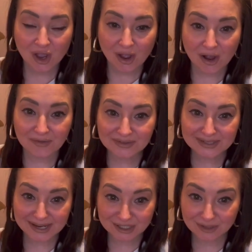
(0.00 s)
On the
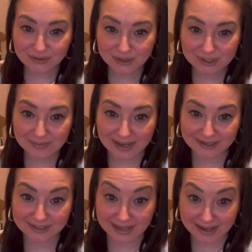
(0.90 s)
day she was due to be
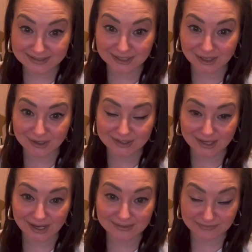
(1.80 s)

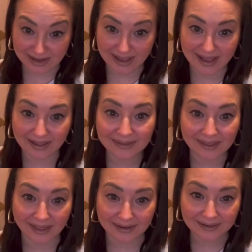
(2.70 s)
executed via
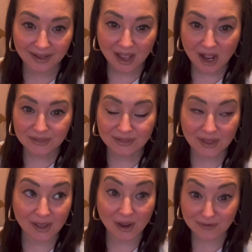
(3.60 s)
hanging,
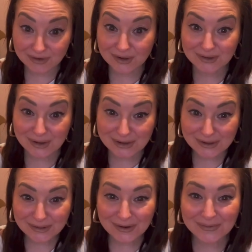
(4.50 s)
her
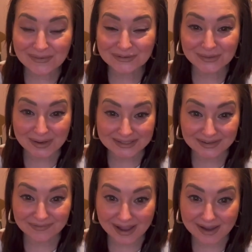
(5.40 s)
along with
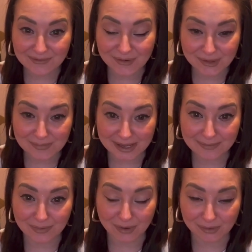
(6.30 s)
25 other
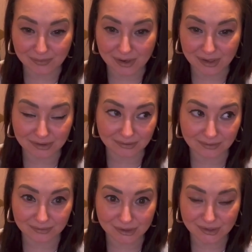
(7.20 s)
people were
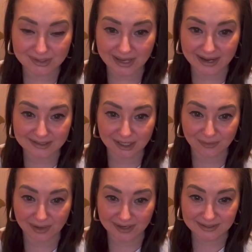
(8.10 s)
due to get
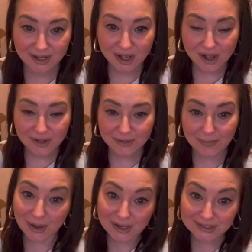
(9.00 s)
executed. The
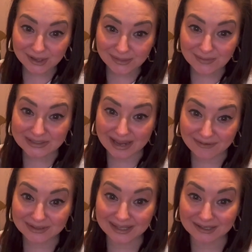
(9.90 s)
person that was
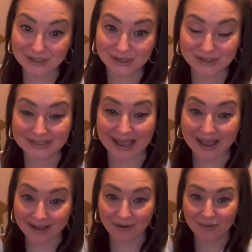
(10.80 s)
carrying the executions
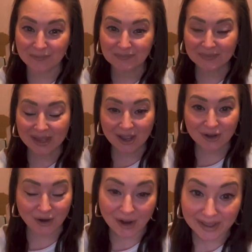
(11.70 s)
out
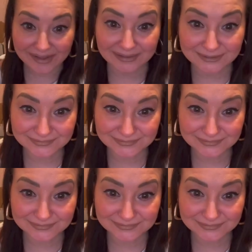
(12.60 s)
got ill.